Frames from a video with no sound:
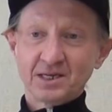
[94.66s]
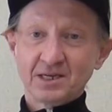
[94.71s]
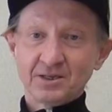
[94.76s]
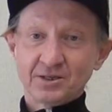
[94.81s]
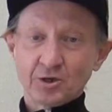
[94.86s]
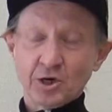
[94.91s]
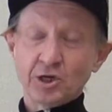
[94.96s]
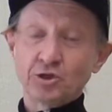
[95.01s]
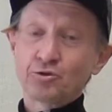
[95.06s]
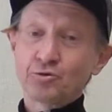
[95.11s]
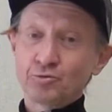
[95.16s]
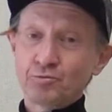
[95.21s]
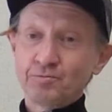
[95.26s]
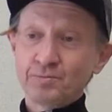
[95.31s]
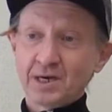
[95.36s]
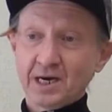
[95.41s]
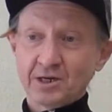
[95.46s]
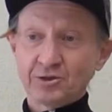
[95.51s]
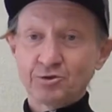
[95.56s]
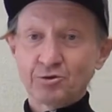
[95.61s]
So I
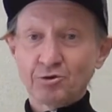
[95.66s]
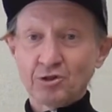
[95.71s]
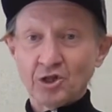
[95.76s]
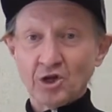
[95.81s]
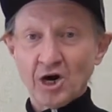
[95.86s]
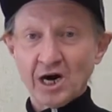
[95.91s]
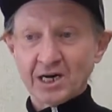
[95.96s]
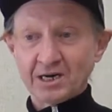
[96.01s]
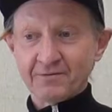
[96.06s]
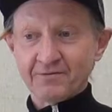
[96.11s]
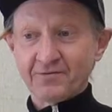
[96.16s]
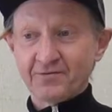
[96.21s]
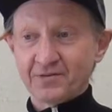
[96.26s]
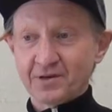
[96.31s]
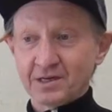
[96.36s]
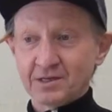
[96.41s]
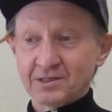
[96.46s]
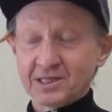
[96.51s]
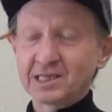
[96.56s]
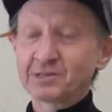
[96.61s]
do a lot of,
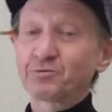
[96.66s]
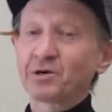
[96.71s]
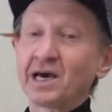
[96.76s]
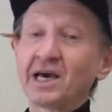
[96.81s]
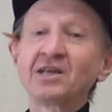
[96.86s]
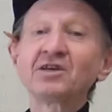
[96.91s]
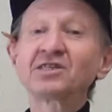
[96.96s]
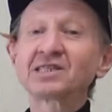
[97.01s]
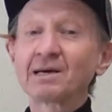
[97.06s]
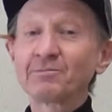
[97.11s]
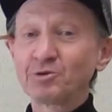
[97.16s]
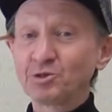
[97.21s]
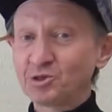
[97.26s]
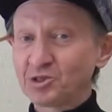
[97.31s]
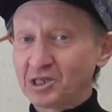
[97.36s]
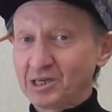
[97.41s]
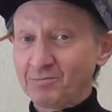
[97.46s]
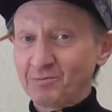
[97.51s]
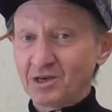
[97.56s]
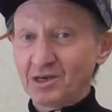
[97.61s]
that's why anytime you
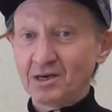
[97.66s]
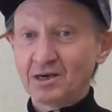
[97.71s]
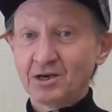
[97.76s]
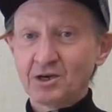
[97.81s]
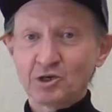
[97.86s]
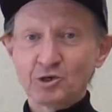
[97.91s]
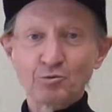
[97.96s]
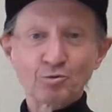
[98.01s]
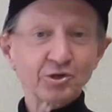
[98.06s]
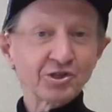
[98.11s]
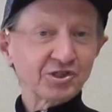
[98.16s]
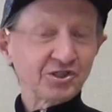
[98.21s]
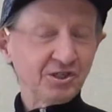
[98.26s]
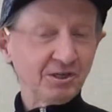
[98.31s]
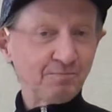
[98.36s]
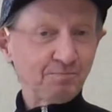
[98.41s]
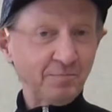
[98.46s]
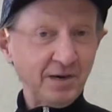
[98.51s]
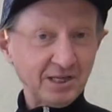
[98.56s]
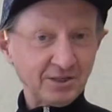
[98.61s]
see me, you will see
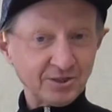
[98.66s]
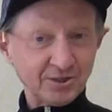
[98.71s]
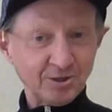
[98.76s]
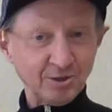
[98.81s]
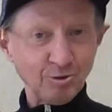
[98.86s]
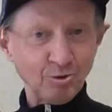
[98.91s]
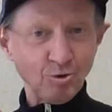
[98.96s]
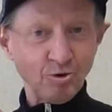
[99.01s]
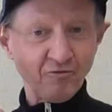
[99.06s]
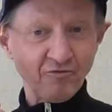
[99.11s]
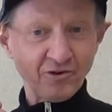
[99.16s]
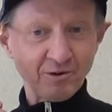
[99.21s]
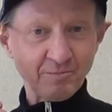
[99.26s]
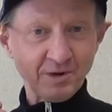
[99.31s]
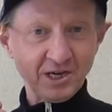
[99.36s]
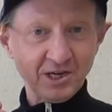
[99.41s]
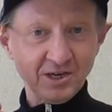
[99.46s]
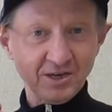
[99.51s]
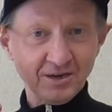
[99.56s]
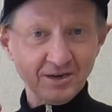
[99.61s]
a pencil over
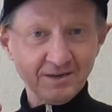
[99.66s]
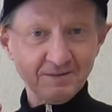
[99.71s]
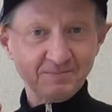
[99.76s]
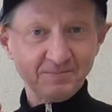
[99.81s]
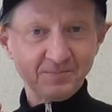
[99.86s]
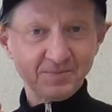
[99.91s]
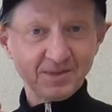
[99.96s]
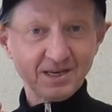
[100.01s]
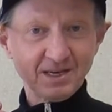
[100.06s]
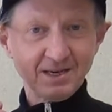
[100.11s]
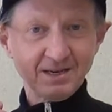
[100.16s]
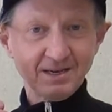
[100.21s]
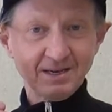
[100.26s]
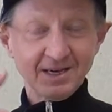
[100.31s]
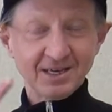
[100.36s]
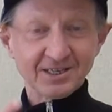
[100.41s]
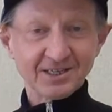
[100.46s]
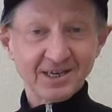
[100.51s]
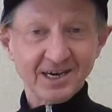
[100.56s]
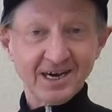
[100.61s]
my ear.
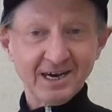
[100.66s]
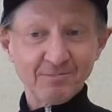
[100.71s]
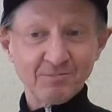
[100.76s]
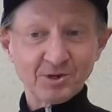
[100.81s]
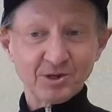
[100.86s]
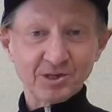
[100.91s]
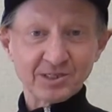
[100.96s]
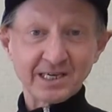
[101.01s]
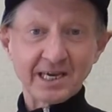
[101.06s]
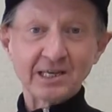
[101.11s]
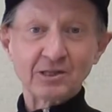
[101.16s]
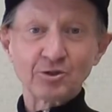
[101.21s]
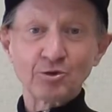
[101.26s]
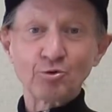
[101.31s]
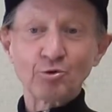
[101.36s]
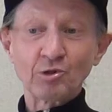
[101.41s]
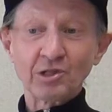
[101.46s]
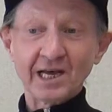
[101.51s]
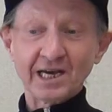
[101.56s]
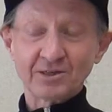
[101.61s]
Because I
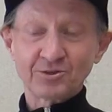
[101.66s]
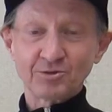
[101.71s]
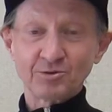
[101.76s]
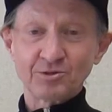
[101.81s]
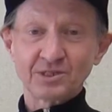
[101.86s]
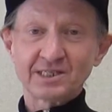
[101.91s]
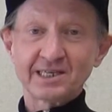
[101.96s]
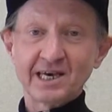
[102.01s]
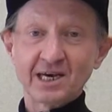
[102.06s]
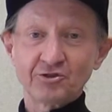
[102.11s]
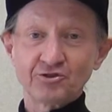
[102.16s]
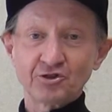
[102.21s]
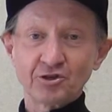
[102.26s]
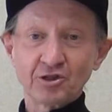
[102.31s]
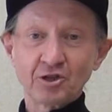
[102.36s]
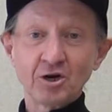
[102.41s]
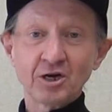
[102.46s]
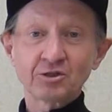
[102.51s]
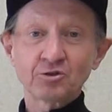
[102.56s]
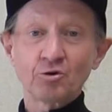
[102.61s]
do like to sketch a
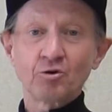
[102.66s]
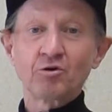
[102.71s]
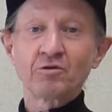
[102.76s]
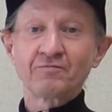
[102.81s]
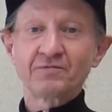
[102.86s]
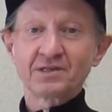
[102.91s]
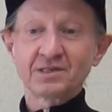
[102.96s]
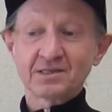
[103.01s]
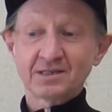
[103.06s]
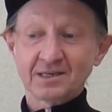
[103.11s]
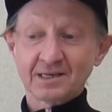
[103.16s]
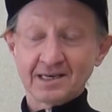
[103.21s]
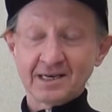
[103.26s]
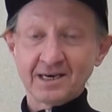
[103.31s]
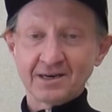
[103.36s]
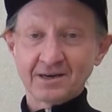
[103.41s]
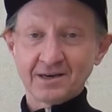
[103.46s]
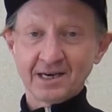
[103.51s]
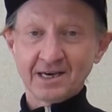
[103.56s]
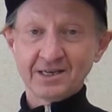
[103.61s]
lot, always
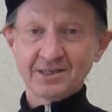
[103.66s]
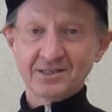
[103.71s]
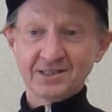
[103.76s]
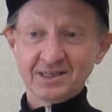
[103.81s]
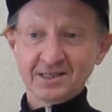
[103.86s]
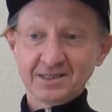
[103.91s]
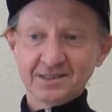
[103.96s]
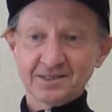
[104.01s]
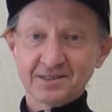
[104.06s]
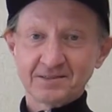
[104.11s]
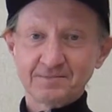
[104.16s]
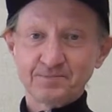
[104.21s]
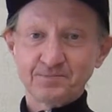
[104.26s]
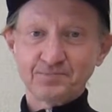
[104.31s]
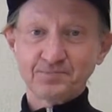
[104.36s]
getting ideas.